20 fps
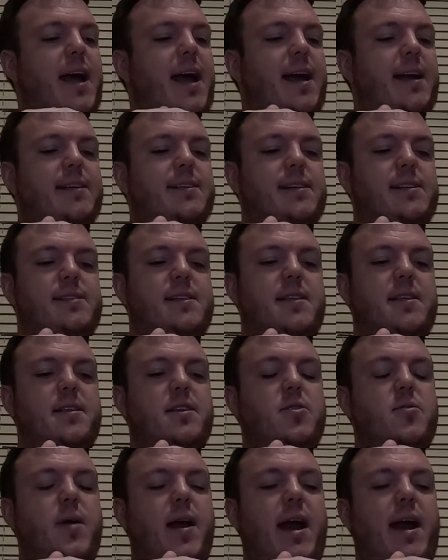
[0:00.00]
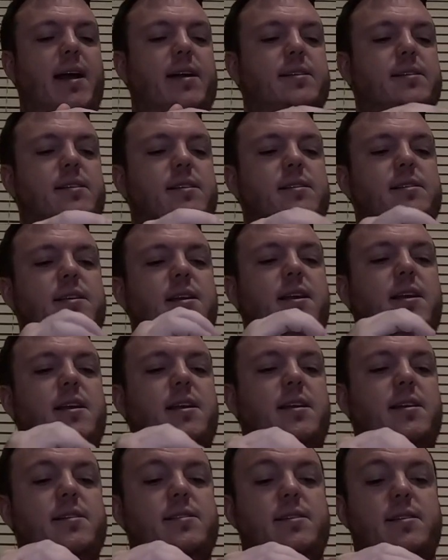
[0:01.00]
Axis and the new Axis
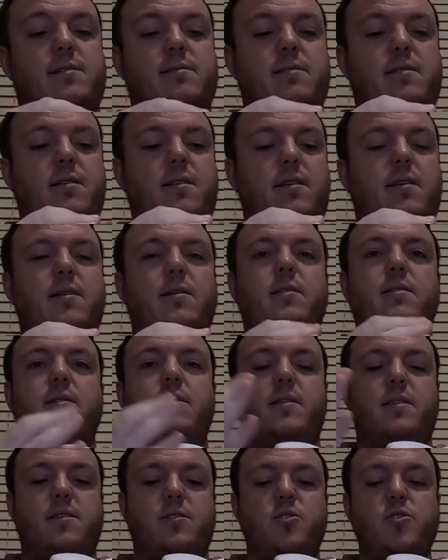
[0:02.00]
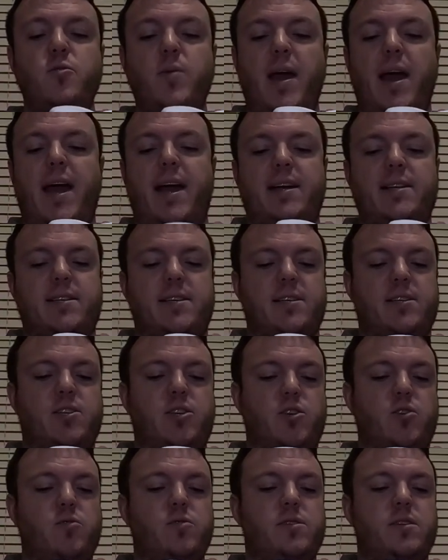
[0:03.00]
is the new
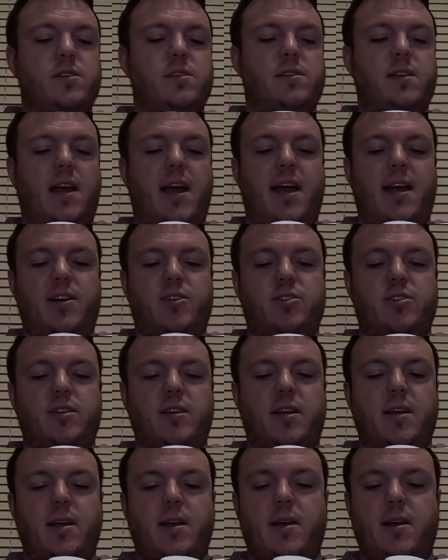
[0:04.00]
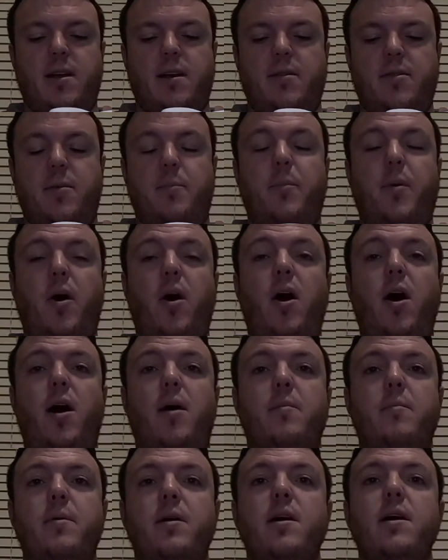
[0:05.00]
Axis uses actually the
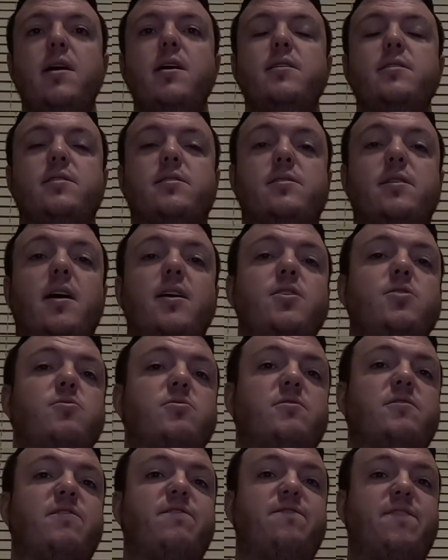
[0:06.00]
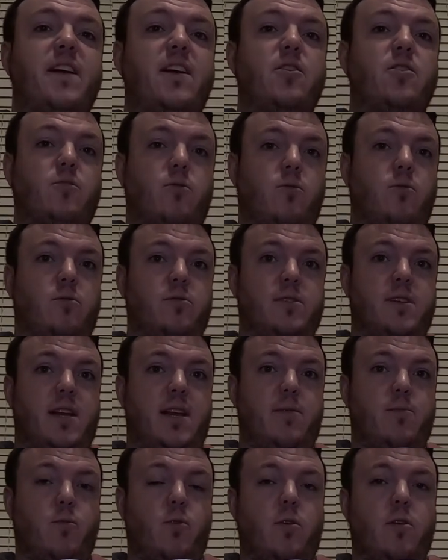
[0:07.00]
palm does not use finger holes
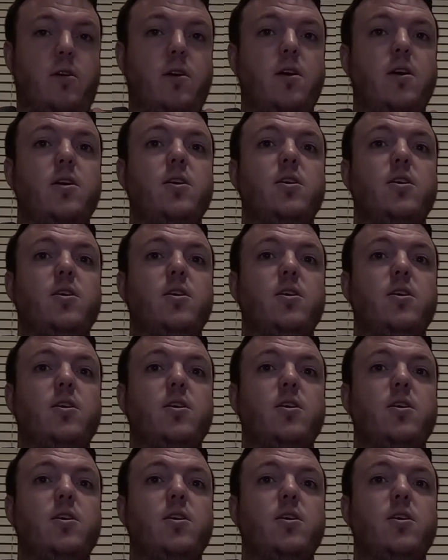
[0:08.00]
anymore.